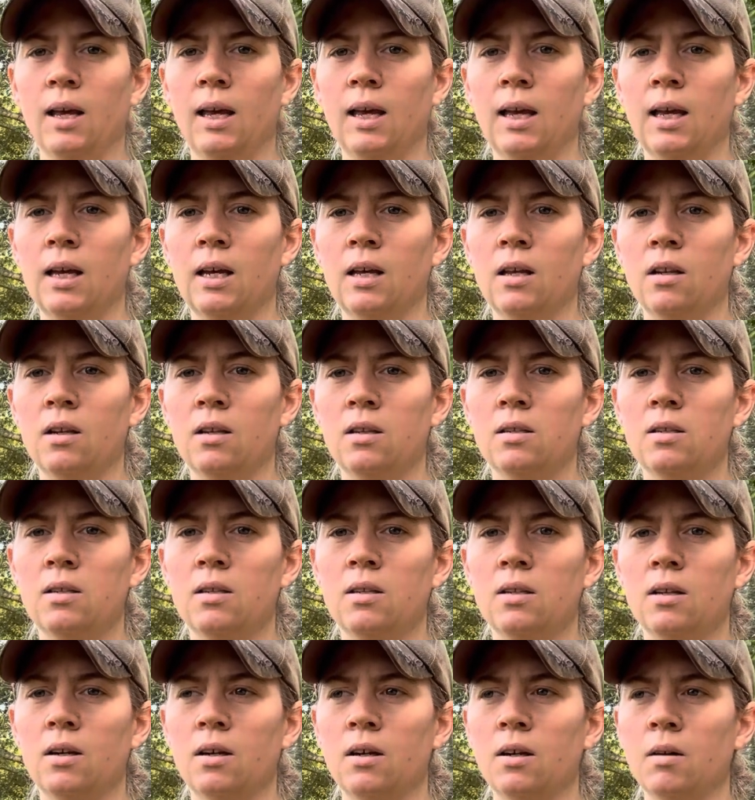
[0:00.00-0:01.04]
And
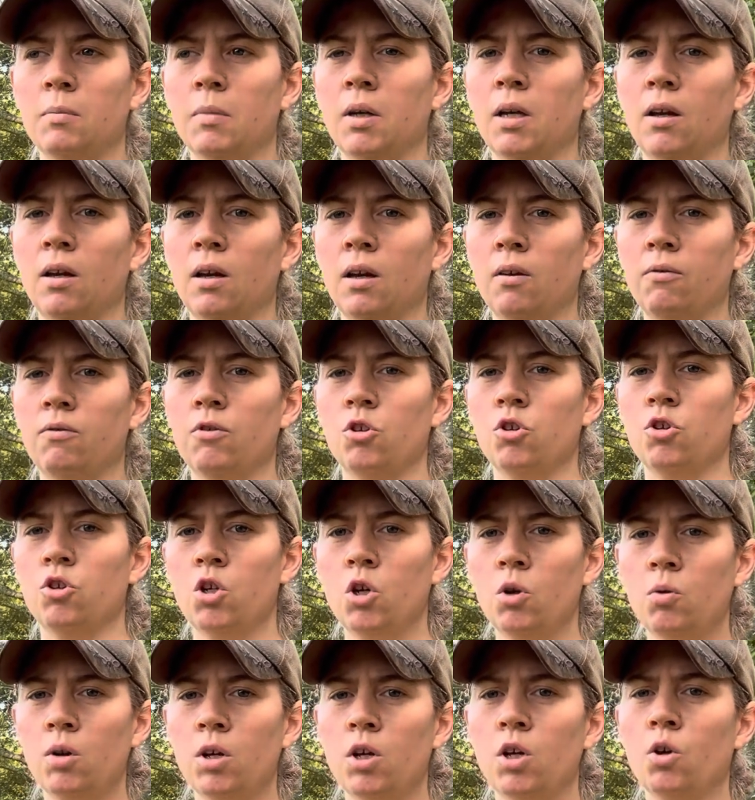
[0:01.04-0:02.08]
if you're
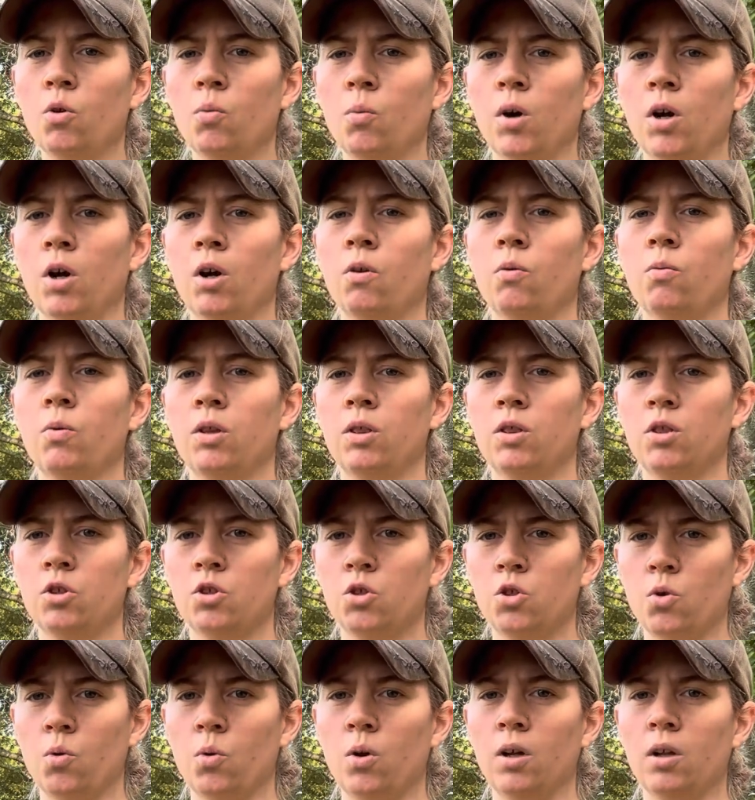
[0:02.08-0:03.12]
doing your work with the
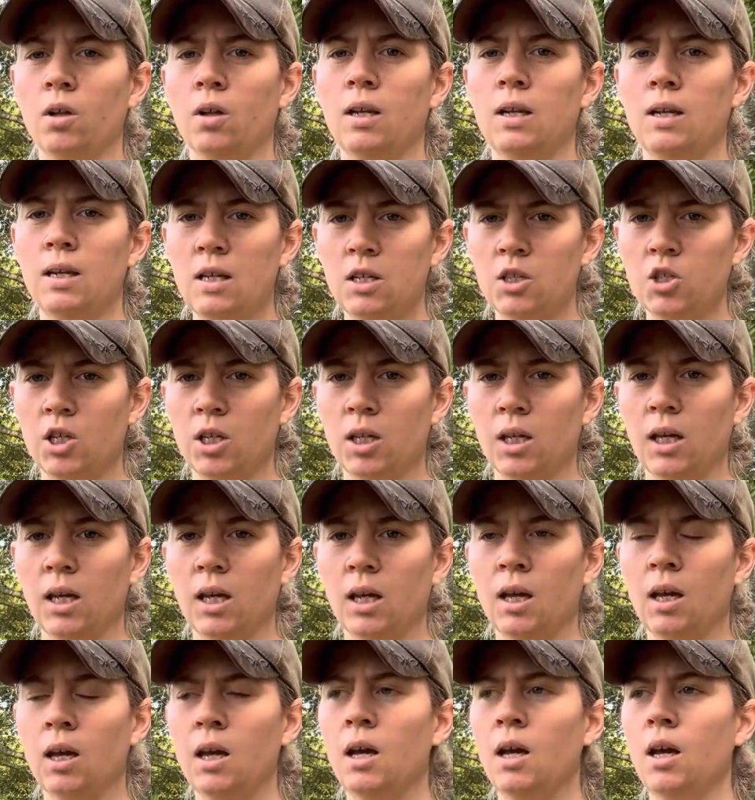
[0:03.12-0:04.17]
soil initially